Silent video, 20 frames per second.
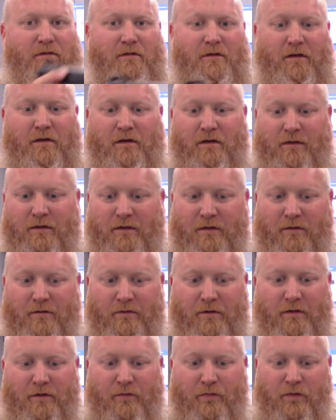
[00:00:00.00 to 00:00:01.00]
Uh,
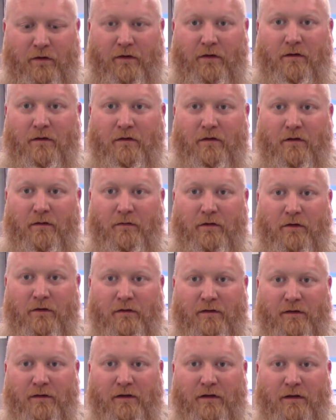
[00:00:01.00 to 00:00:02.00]
on there pretty good. I mean,
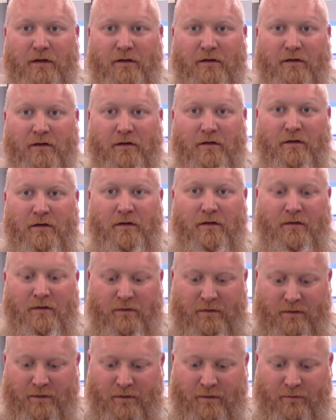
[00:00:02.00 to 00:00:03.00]
you see
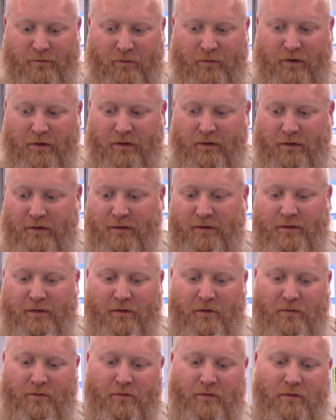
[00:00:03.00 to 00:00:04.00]
I'm wiggling,
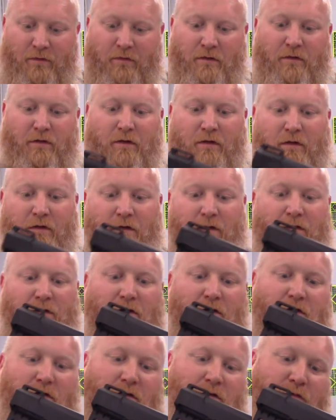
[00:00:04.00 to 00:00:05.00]
so it's
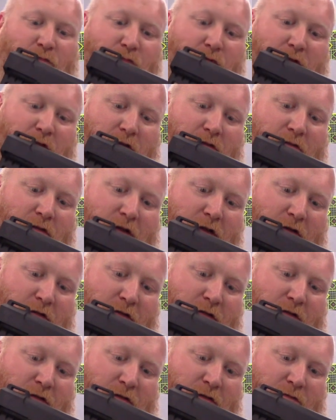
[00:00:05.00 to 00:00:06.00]
all going to depend on how
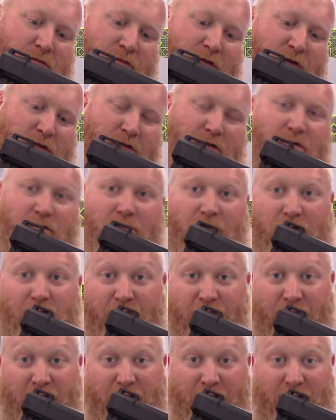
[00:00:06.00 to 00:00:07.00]
it does when I shoot it,
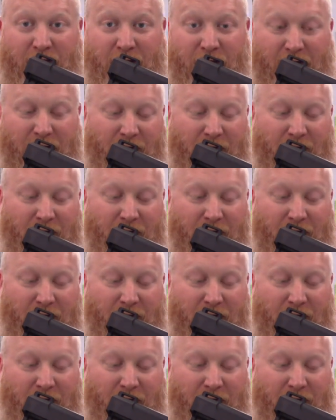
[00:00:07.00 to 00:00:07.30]
if I need that